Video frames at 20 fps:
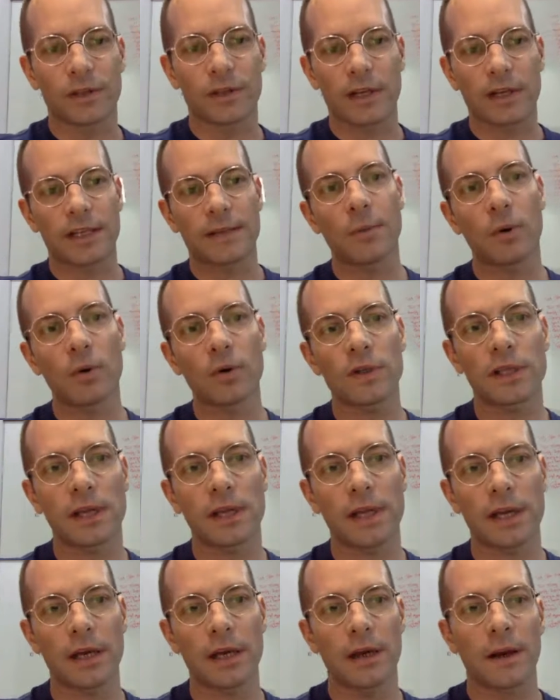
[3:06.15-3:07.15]
It's
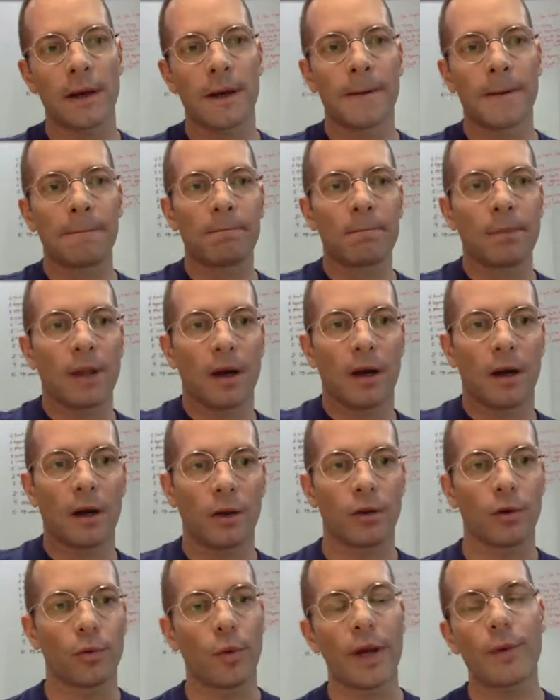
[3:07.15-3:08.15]
mostly
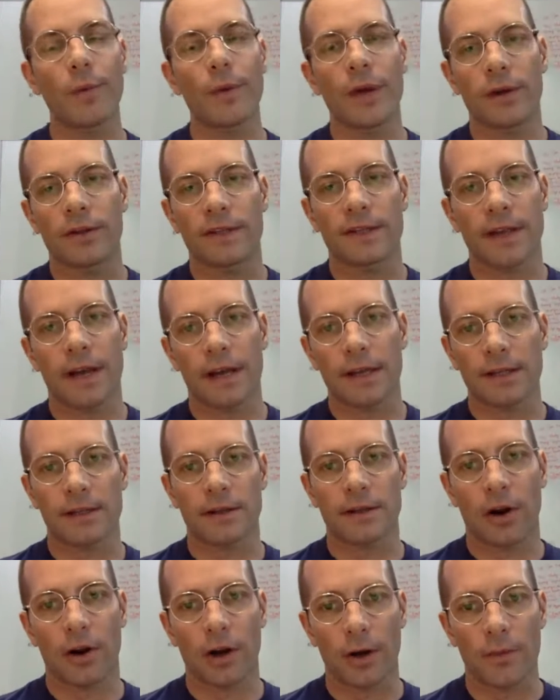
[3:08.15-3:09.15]
the way we assess
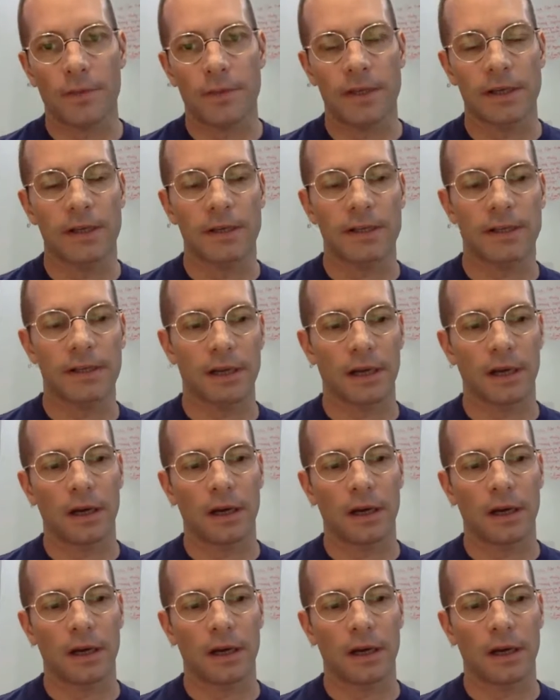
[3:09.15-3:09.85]
startups is